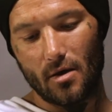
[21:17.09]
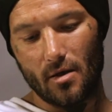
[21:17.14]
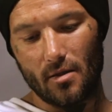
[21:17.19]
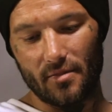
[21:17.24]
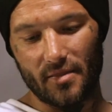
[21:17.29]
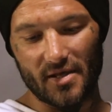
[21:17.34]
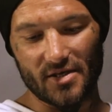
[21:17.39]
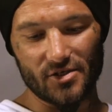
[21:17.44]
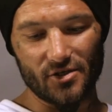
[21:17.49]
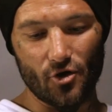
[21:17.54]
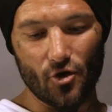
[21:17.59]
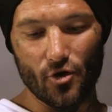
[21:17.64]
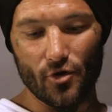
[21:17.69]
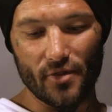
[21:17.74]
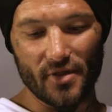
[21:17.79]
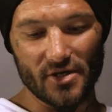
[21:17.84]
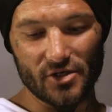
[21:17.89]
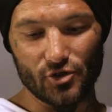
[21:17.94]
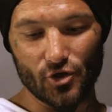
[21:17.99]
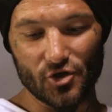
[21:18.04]
There's
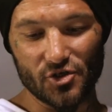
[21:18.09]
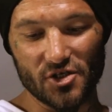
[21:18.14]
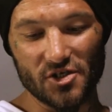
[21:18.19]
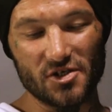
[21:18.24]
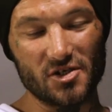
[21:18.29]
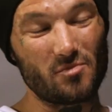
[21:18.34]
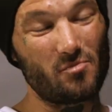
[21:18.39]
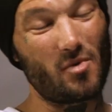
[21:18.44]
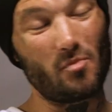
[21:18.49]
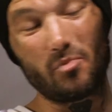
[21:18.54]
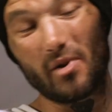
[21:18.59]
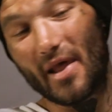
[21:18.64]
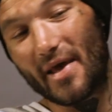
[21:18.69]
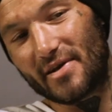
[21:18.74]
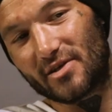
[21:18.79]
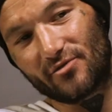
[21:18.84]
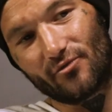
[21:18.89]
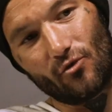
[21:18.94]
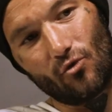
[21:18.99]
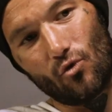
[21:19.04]
no system in
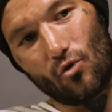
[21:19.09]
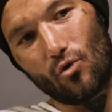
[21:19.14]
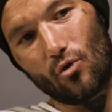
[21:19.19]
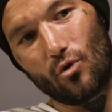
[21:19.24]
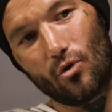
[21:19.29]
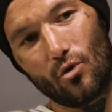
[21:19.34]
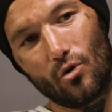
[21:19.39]
place for,